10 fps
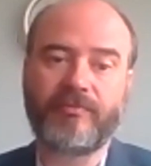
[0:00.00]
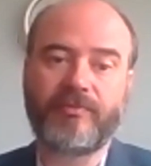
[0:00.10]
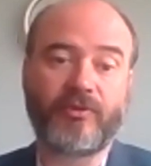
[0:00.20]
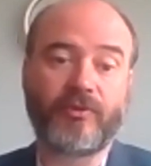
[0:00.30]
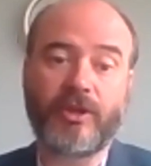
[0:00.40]

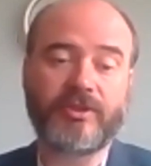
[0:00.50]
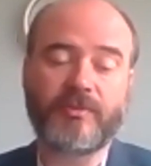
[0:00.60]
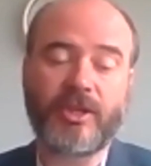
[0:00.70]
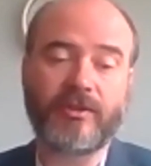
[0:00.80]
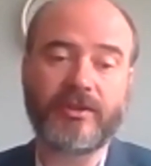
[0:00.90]
throughout the
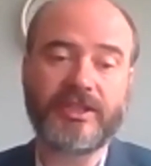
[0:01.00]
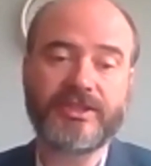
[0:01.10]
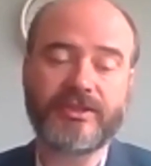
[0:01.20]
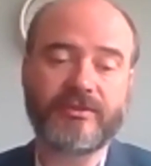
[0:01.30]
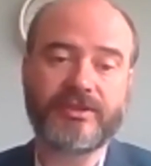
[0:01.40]

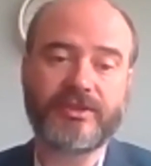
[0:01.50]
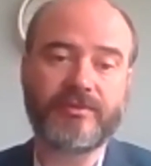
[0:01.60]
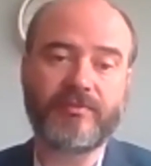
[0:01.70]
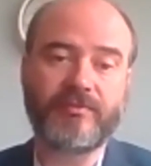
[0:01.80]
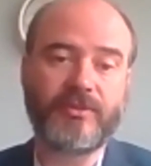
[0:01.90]
Margrees, there's
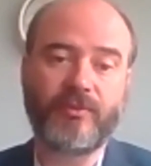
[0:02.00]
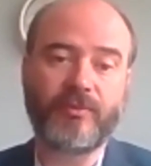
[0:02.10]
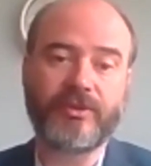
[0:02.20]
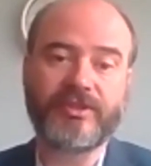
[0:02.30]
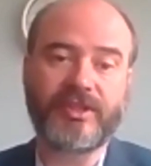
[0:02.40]

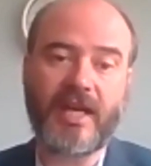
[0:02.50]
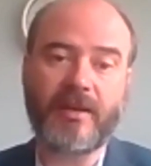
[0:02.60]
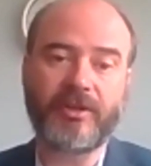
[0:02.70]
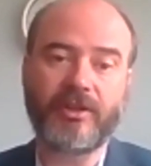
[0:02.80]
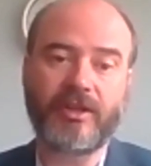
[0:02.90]
numerous
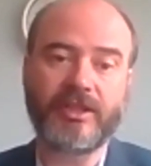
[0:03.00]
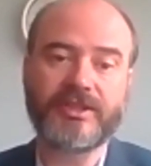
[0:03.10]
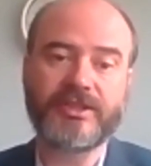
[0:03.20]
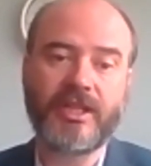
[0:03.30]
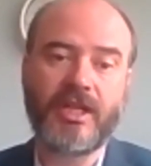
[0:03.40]
gap
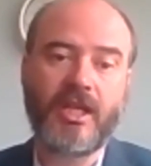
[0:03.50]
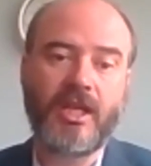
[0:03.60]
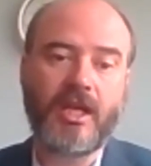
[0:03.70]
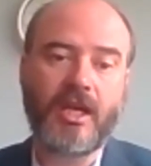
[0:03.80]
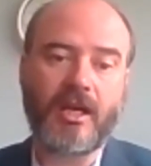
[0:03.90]
areas,
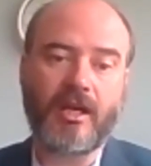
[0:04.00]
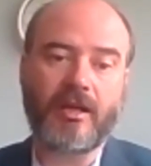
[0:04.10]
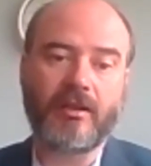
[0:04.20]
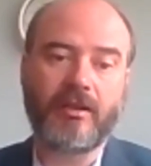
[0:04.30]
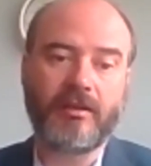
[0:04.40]

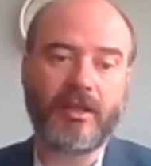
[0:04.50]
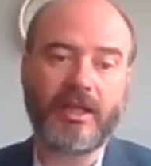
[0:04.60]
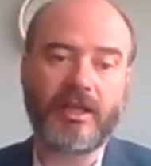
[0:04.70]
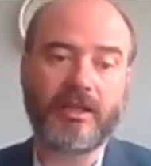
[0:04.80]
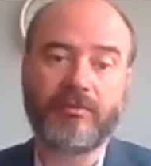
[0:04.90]

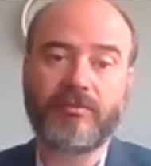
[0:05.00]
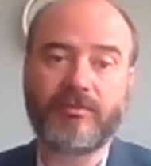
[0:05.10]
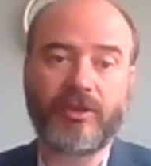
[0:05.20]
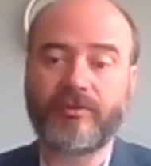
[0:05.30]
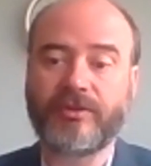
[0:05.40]
and
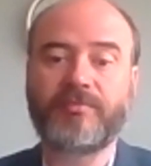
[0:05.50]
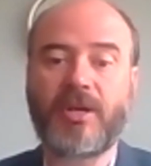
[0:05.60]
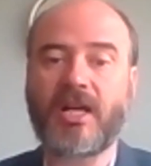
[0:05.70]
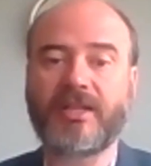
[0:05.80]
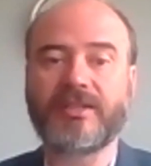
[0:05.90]
there's
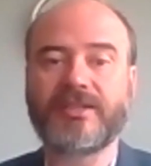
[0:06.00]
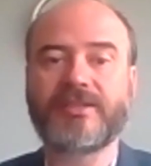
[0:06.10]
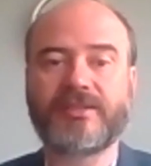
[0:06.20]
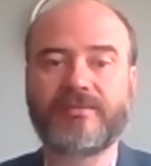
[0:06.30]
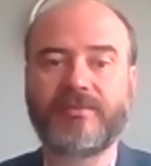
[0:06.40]

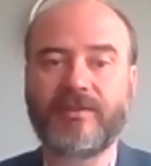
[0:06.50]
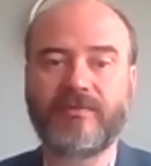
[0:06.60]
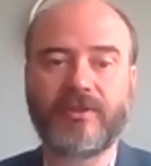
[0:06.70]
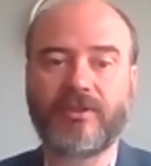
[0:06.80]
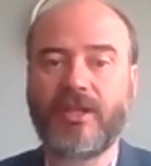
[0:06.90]
pockets
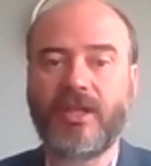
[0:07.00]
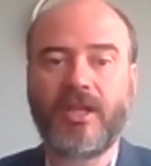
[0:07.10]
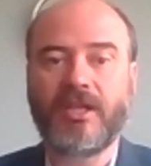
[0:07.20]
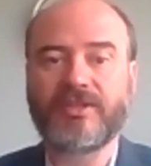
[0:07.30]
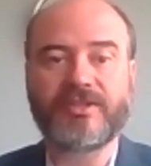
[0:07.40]
even
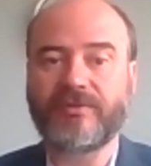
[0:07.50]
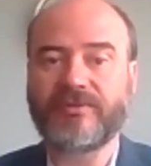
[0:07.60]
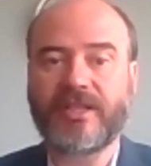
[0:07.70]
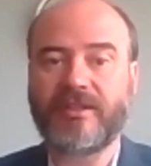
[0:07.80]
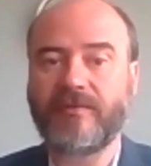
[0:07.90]
just
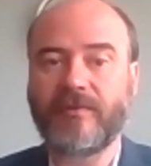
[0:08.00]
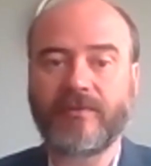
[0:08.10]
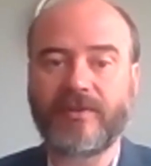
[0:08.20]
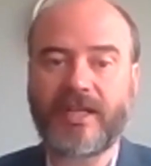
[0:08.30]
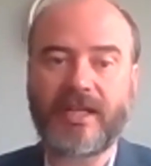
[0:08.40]
outside of
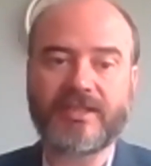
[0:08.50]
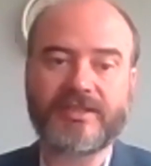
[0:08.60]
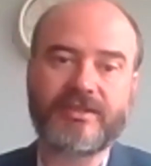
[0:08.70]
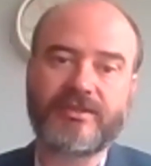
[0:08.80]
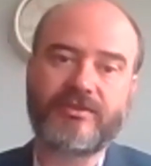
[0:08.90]

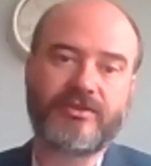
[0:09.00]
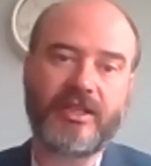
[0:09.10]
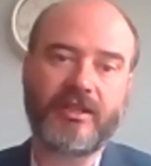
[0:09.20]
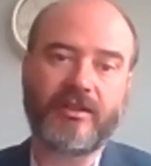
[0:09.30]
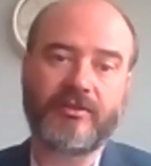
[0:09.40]
Inverness.
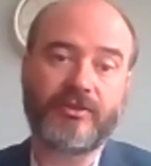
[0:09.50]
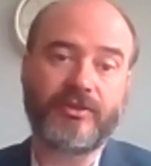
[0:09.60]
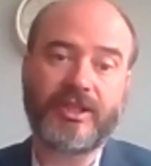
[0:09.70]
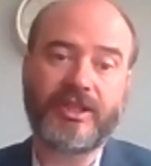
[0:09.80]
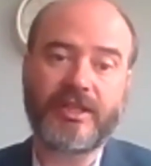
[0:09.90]

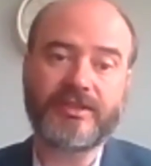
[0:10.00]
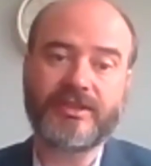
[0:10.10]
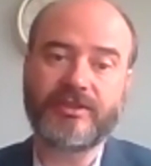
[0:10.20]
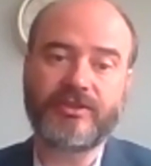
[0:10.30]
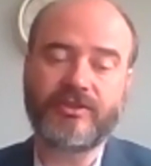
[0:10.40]
Judic
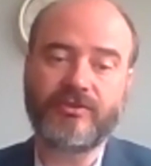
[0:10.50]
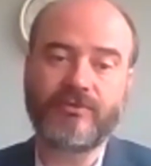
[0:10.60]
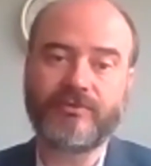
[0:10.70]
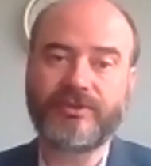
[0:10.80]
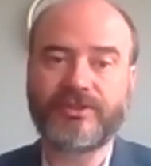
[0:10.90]
has
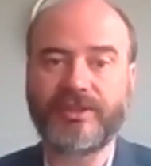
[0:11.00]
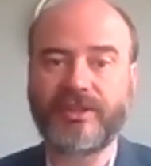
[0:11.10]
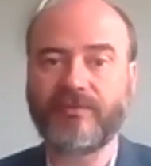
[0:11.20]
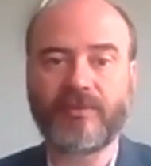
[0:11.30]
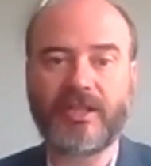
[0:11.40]
issues,
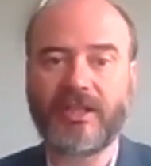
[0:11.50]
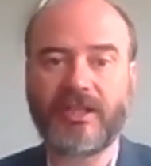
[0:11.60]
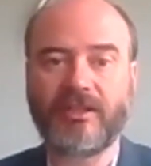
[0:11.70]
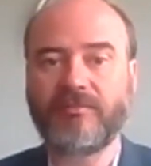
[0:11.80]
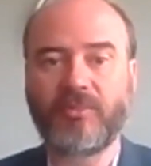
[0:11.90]
even right
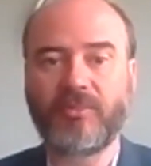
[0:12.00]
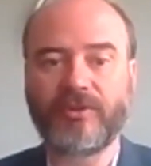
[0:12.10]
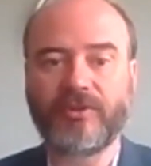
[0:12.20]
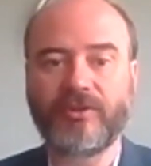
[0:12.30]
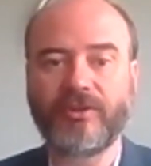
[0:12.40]
in Port
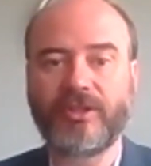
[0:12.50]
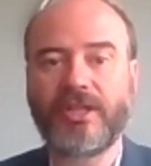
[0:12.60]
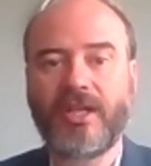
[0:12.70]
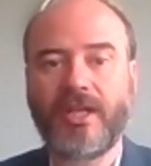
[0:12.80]
Hood,